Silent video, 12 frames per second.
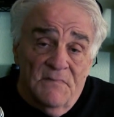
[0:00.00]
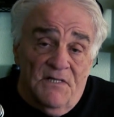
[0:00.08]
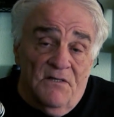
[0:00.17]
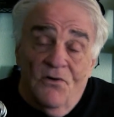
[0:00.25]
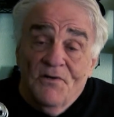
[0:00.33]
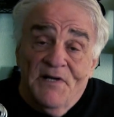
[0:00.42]

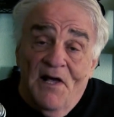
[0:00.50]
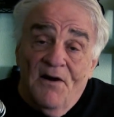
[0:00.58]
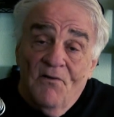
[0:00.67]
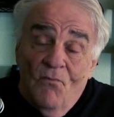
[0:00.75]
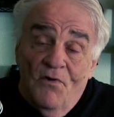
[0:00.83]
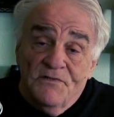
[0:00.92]
looked at
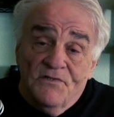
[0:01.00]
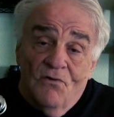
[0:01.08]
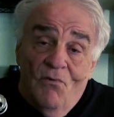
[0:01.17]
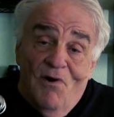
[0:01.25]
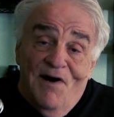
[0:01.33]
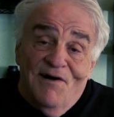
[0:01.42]
it once in
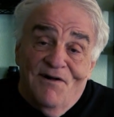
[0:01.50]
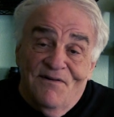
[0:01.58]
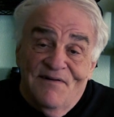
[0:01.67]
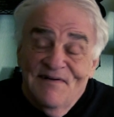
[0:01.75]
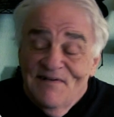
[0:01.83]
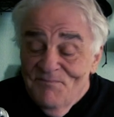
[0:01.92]
a while.
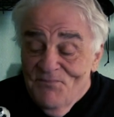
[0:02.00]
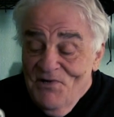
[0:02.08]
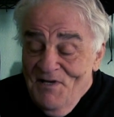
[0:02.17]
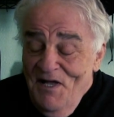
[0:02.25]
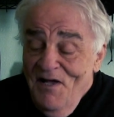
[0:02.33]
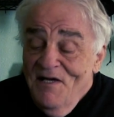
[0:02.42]

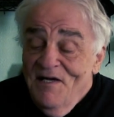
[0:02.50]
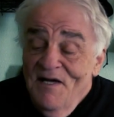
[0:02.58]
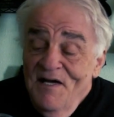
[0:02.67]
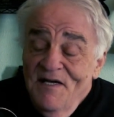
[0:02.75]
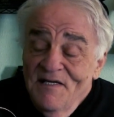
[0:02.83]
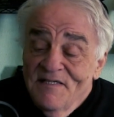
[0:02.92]
But
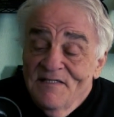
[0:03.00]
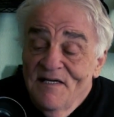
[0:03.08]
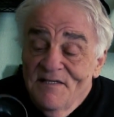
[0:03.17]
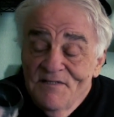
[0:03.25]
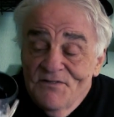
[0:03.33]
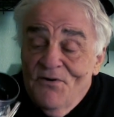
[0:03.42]

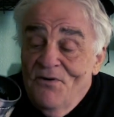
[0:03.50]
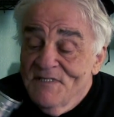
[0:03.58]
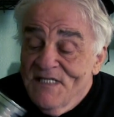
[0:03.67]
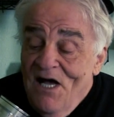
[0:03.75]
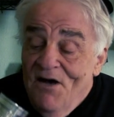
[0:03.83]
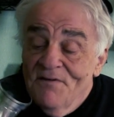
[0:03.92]

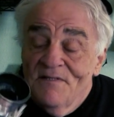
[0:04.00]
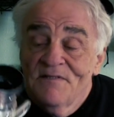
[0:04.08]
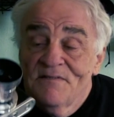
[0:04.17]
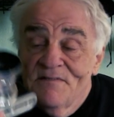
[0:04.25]
turns out